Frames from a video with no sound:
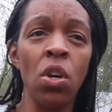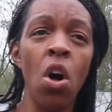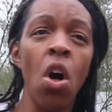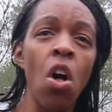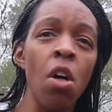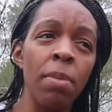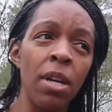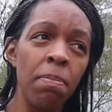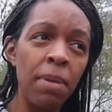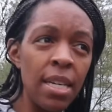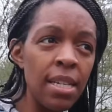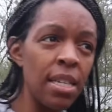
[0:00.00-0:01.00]
calm and a
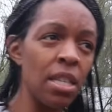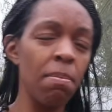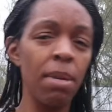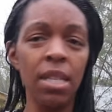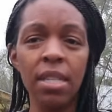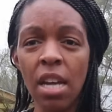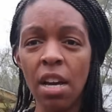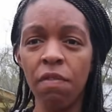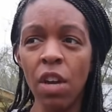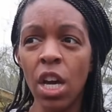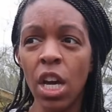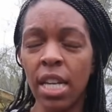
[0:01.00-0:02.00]
peace in the midst of,
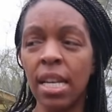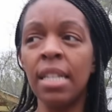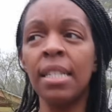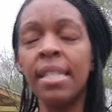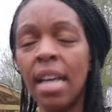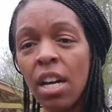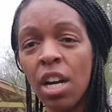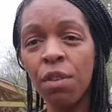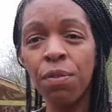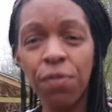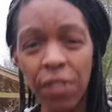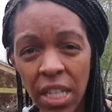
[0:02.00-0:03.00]
instead
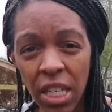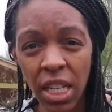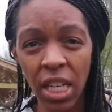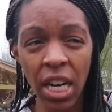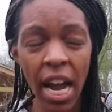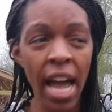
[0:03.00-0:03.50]
of fear.